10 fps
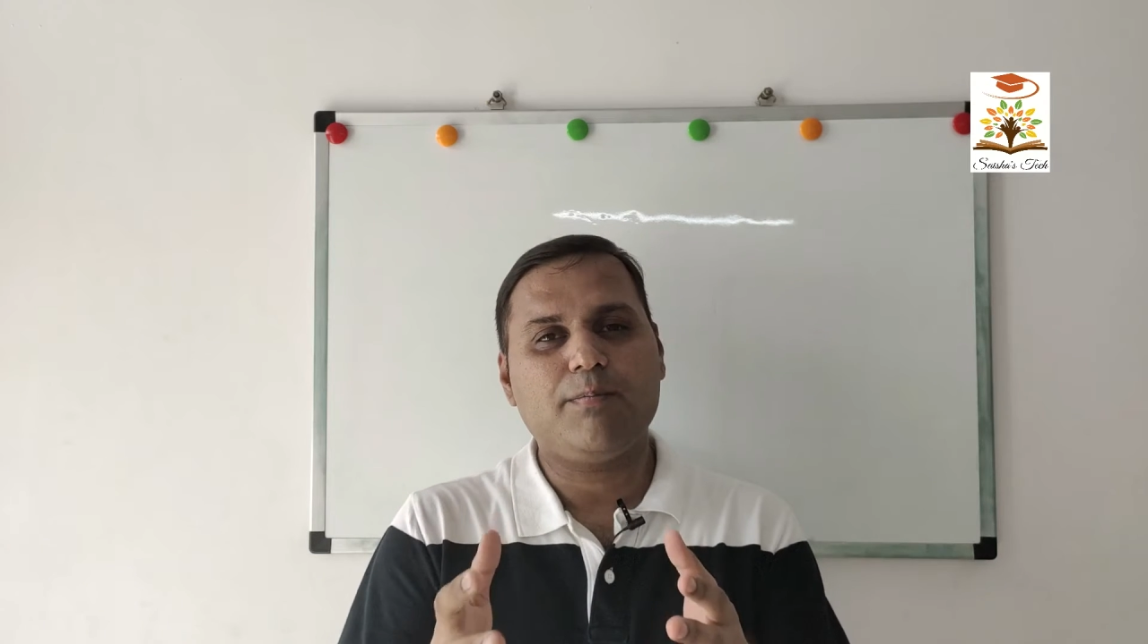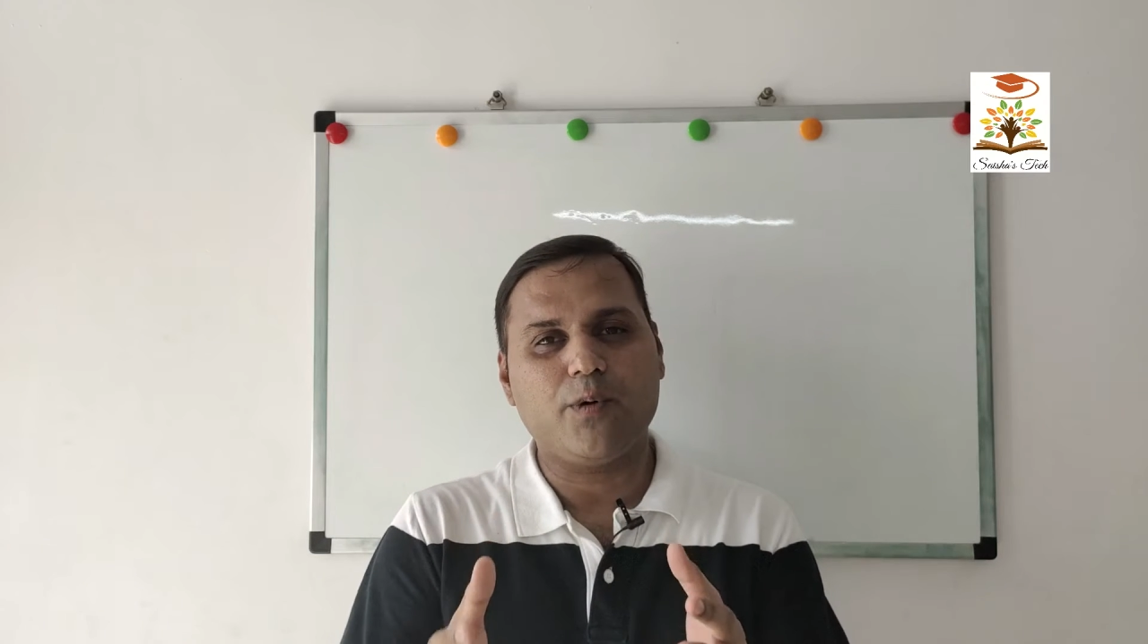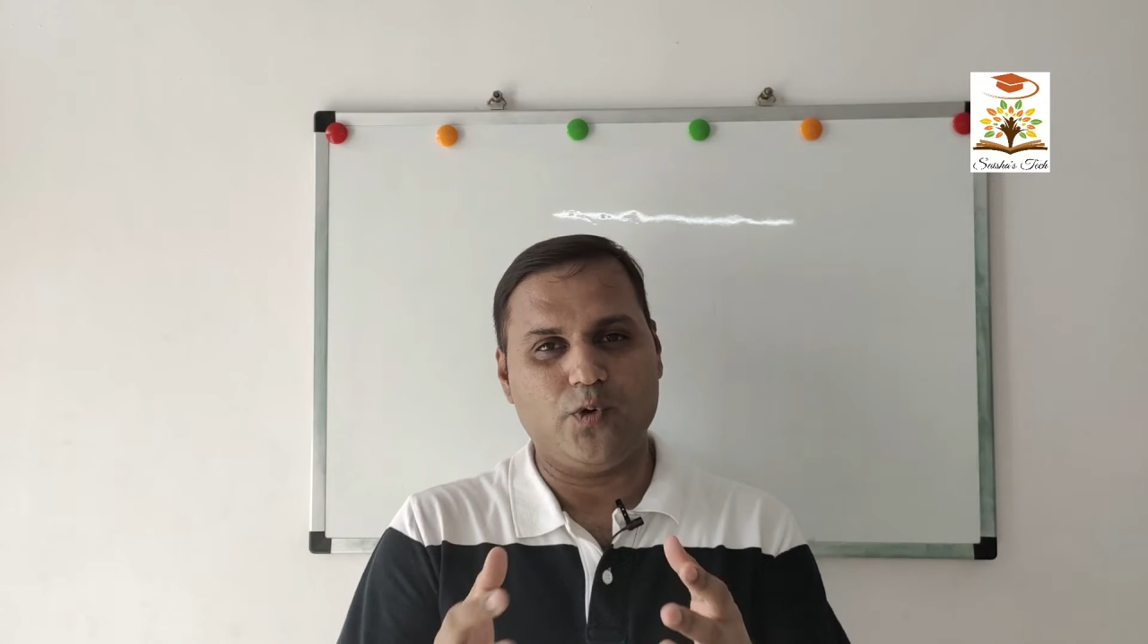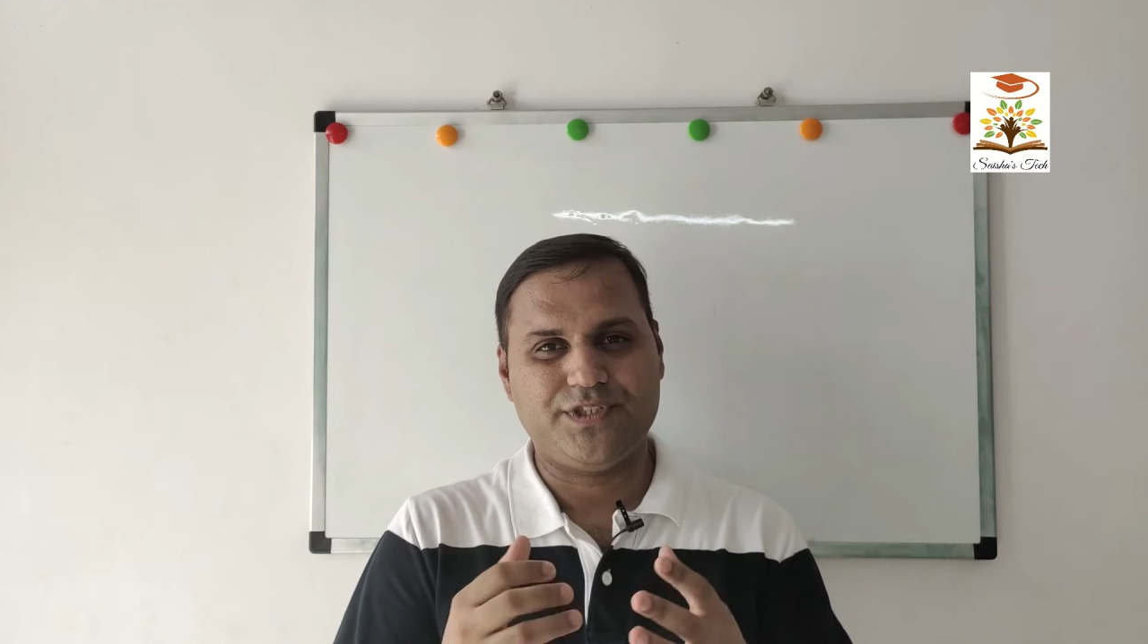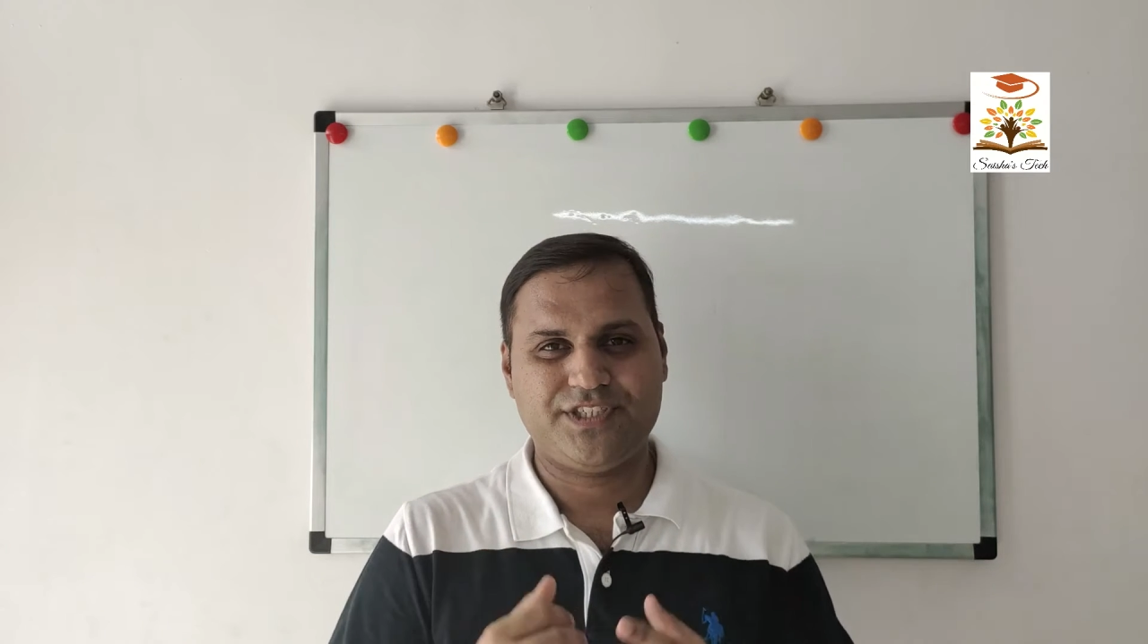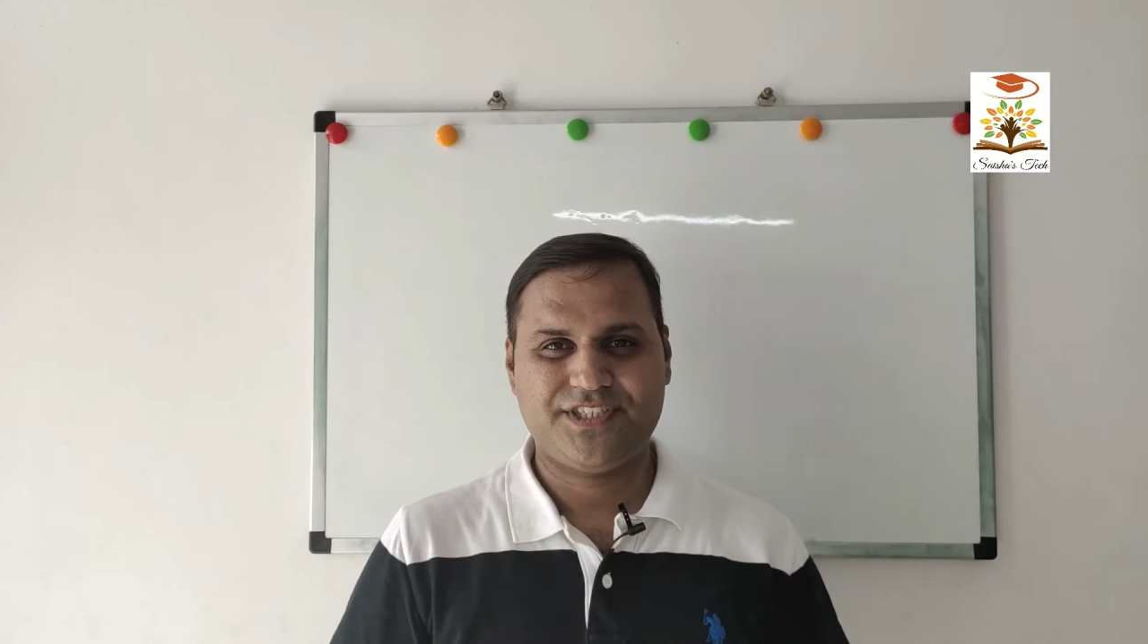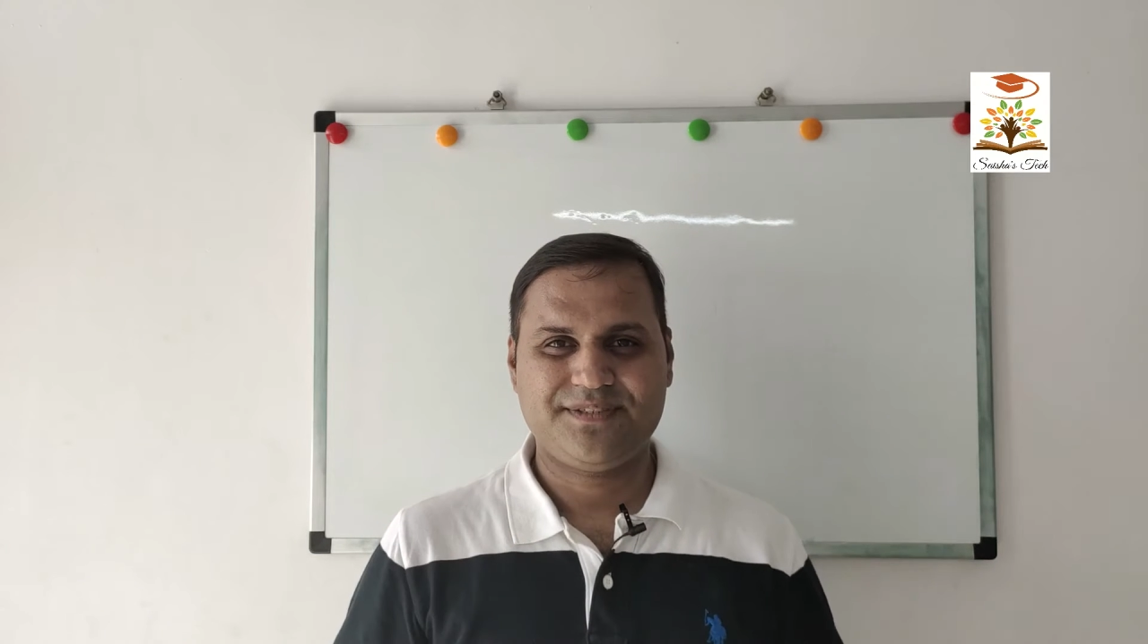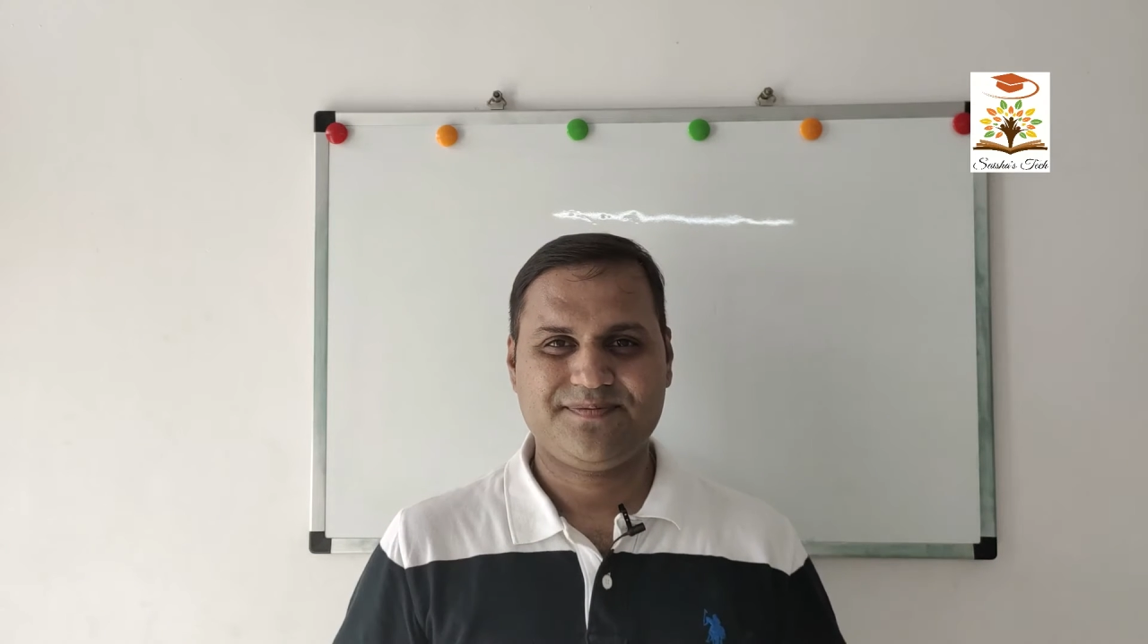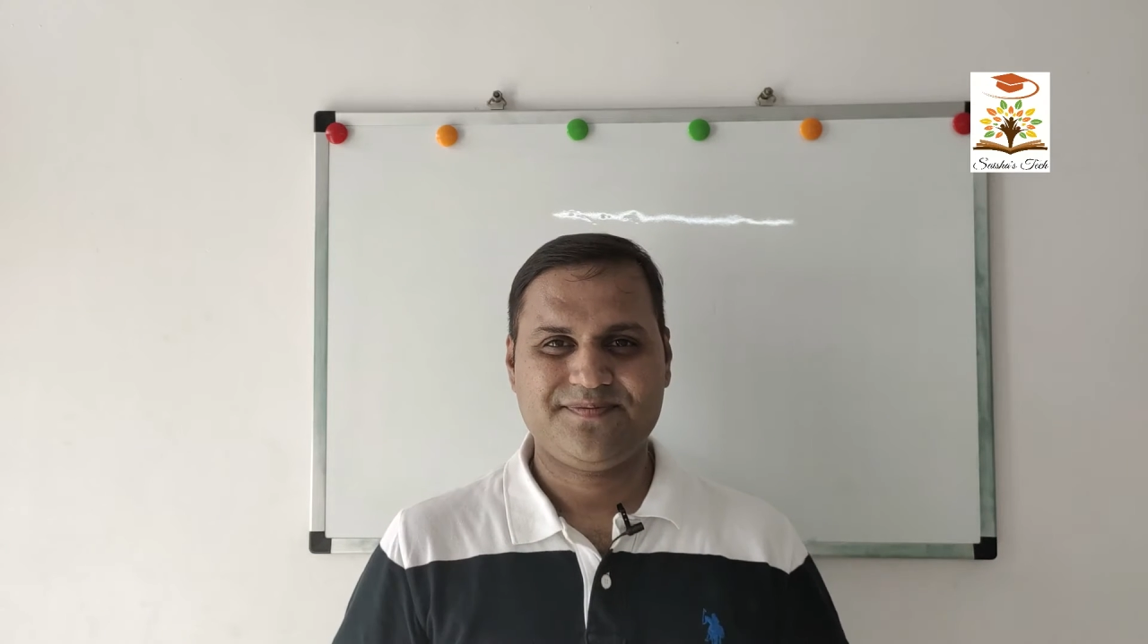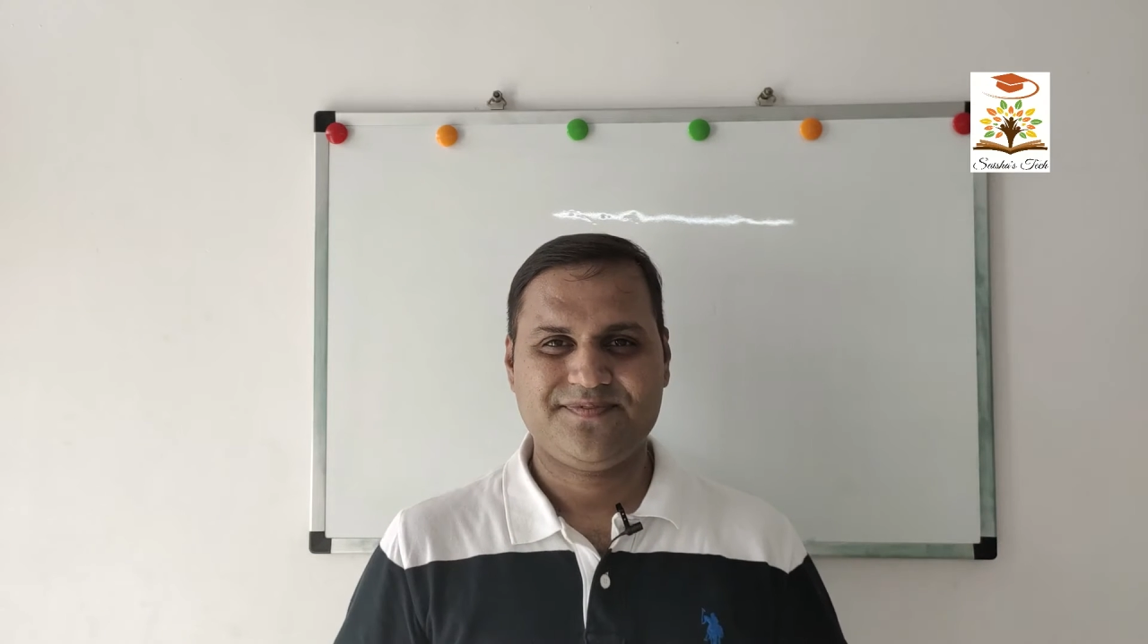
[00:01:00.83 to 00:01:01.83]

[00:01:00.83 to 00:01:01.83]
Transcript: approach